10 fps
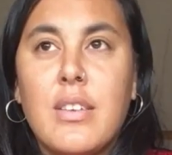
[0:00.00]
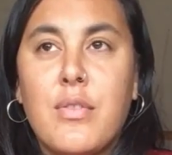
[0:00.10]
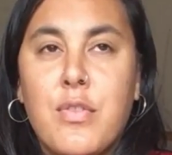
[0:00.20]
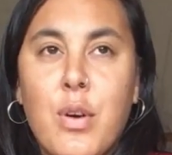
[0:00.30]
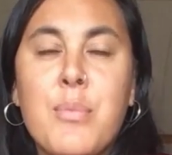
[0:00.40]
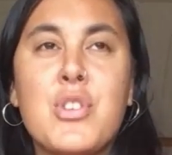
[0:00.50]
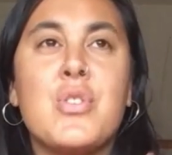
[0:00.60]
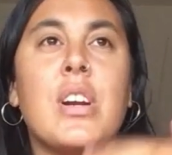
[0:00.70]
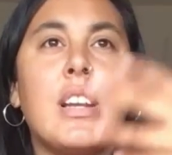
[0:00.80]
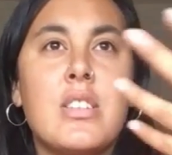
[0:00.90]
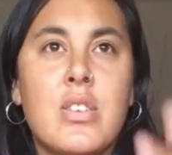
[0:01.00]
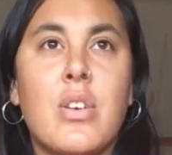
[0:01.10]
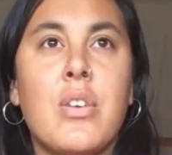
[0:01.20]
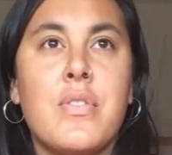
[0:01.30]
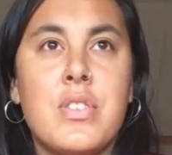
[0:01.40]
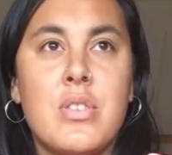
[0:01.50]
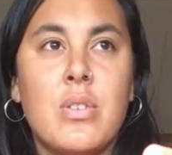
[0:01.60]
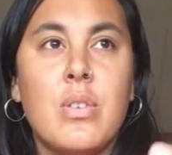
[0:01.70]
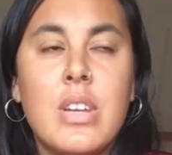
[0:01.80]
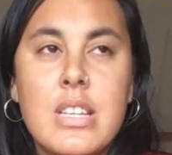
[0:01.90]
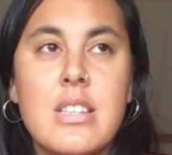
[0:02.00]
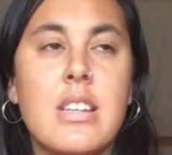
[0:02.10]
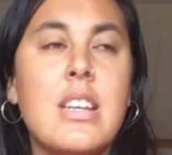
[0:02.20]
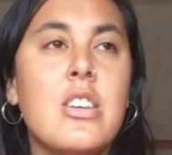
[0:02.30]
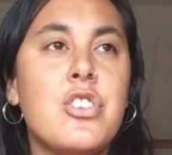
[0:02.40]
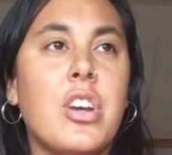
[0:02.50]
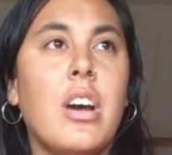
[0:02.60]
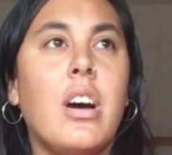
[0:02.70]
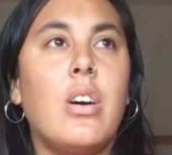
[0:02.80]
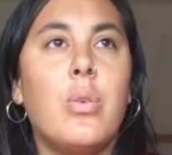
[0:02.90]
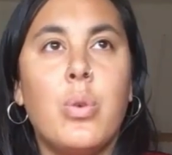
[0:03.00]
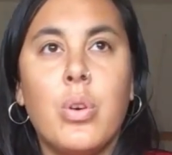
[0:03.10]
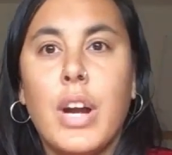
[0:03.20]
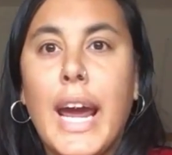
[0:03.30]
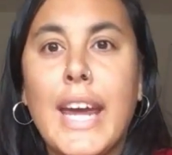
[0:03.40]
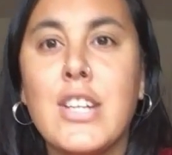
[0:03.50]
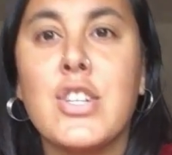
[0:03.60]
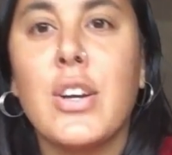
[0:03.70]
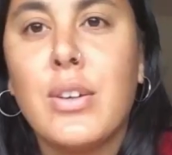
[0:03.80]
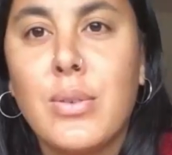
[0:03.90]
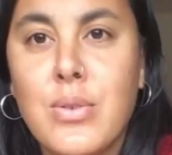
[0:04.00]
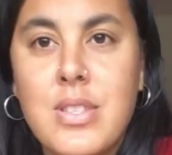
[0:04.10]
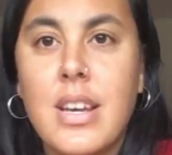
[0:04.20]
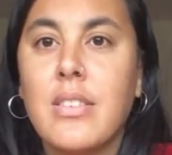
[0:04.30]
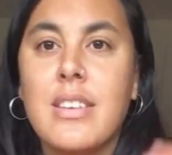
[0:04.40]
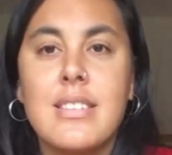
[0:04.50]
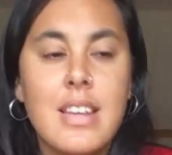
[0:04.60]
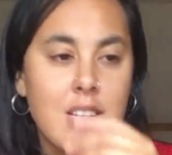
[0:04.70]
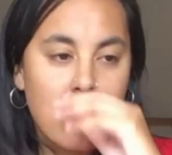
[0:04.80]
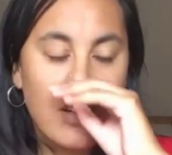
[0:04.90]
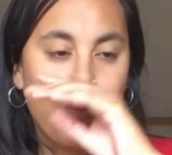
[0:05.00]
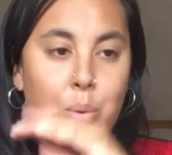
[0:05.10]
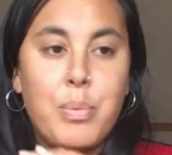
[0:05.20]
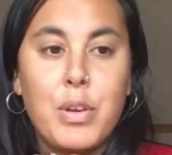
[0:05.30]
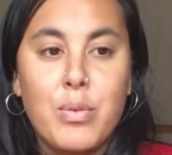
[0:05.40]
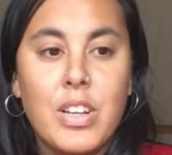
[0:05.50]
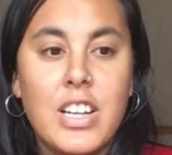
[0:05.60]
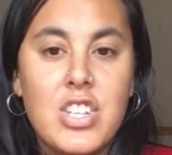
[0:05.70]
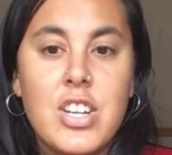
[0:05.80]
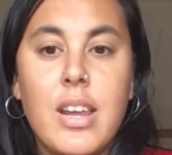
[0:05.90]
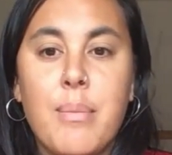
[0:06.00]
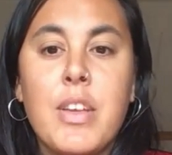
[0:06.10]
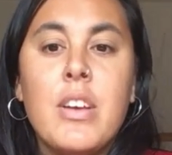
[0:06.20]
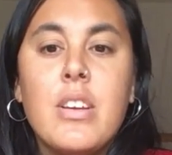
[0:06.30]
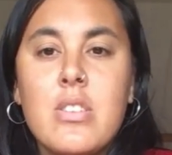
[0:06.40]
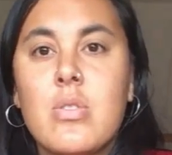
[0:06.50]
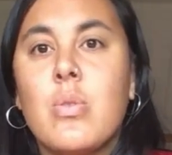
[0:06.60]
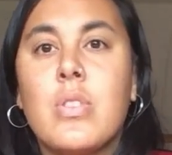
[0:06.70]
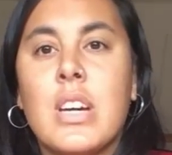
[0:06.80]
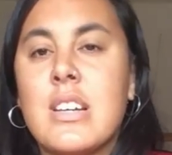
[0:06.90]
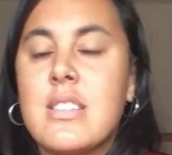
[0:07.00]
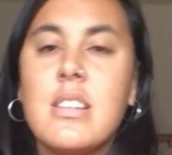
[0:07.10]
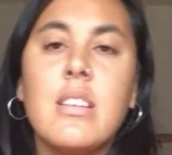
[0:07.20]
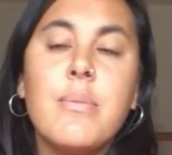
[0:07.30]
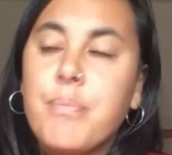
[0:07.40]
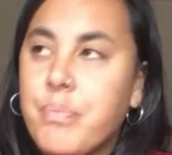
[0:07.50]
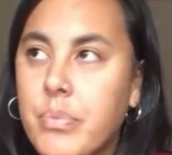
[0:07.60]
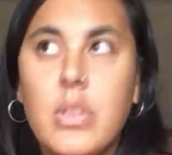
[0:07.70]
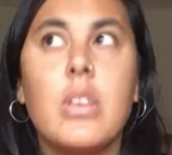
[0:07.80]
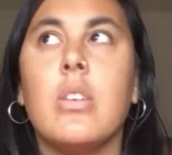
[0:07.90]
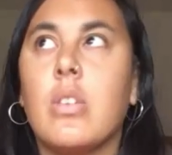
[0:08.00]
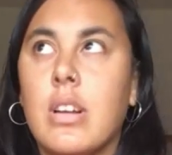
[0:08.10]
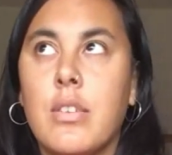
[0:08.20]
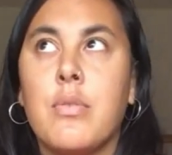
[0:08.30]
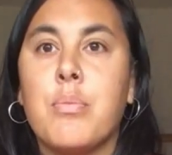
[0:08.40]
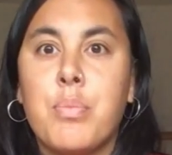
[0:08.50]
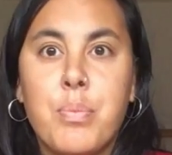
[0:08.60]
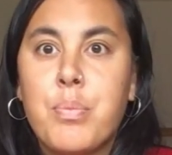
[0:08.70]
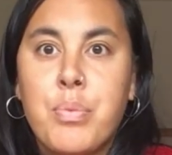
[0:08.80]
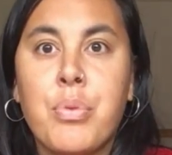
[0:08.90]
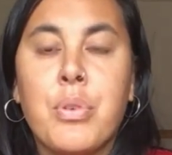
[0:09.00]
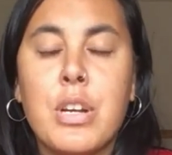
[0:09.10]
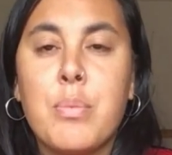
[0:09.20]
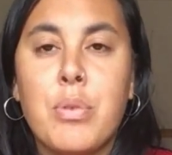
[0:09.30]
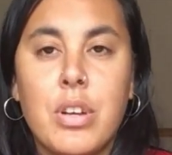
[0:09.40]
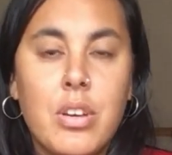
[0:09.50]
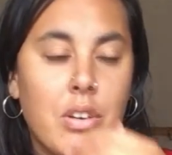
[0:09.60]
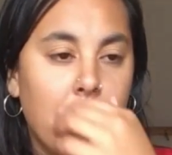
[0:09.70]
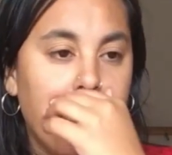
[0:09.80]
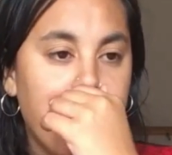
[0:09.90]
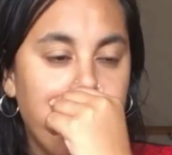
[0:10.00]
From Australia to go over to Indonesia or Asia or Southeast Asia would be really cheap. 2,000, you can live pretty good.